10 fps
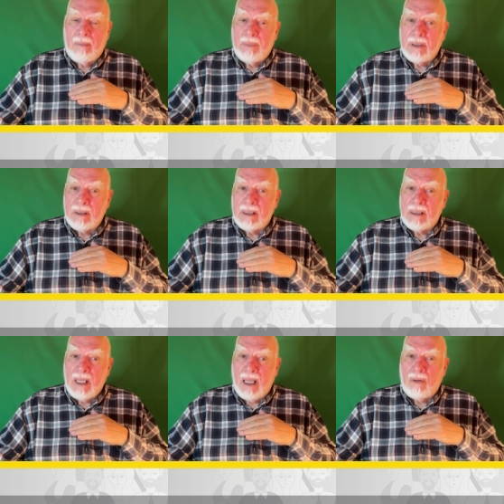because it's
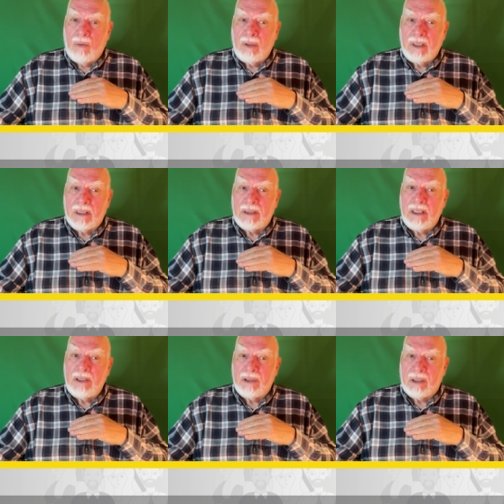not only a
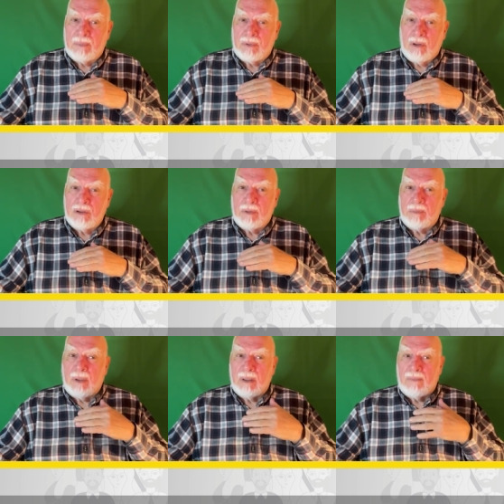teaching approach,
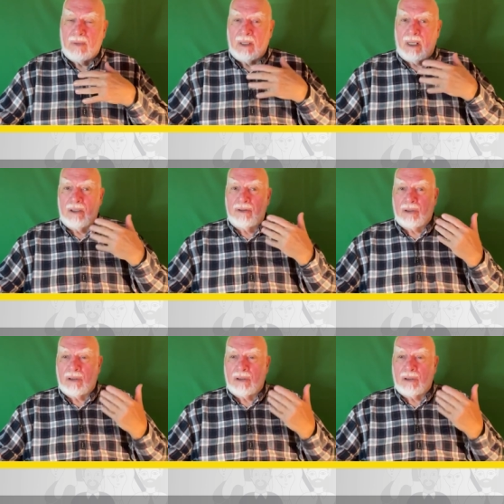but part of a larger